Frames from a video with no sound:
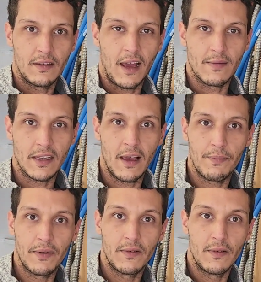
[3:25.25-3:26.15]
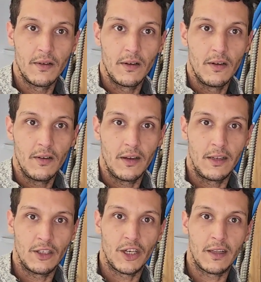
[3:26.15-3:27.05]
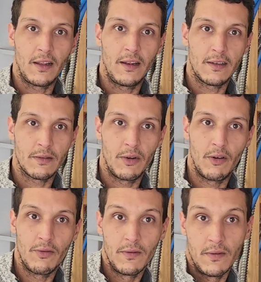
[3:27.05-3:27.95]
thumbs up and check the links below.